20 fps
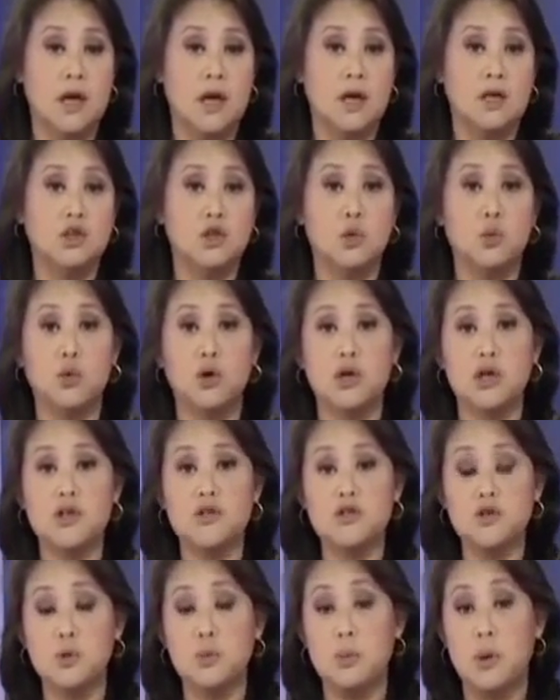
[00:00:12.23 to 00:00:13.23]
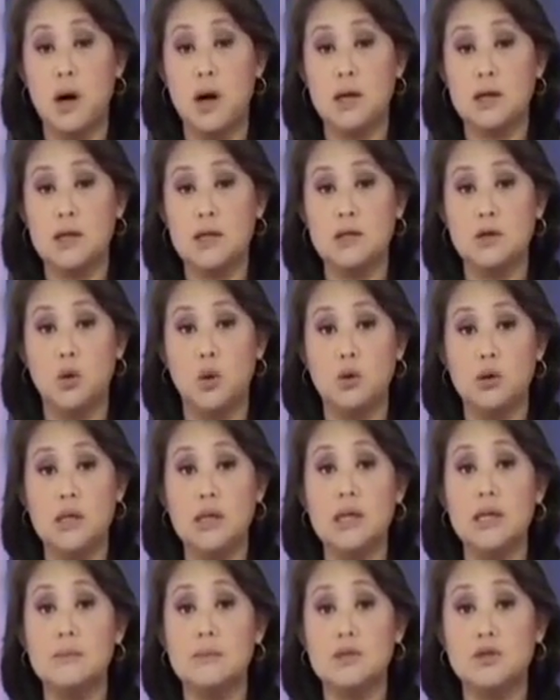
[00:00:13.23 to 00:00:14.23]
your word is your bond, and the
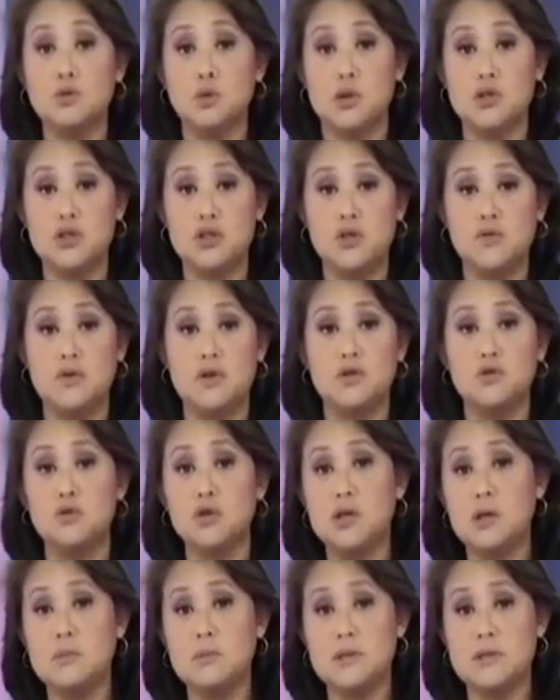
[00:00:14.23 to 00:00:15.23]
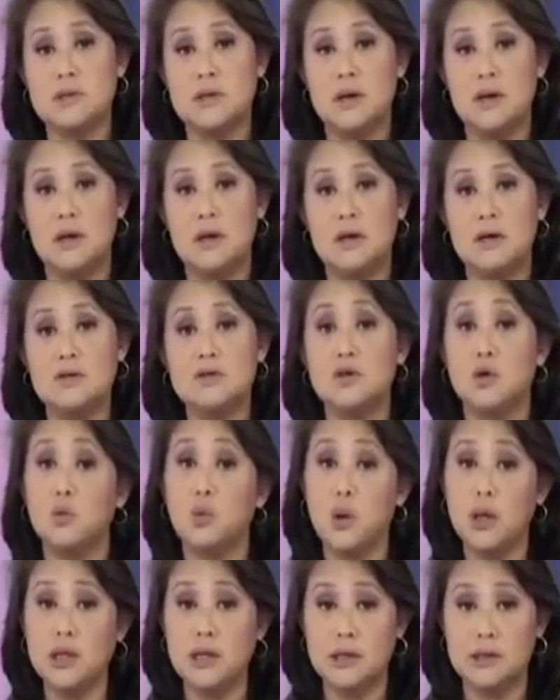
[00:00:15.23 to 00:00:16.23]
only limit to achieving dreams is your
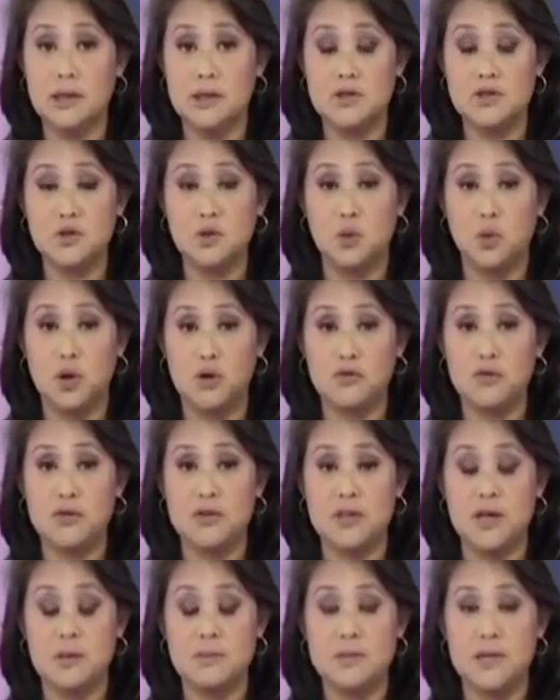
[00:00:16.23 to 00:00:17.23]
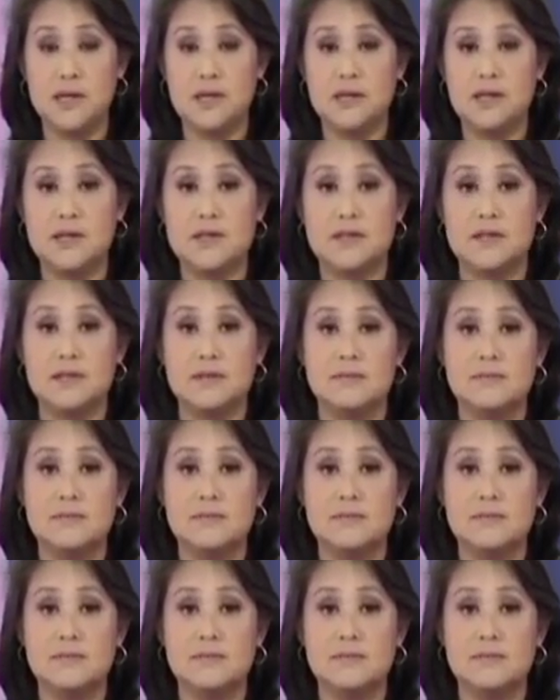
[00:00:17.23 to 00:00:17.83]
willingness to work for them. Take a listen.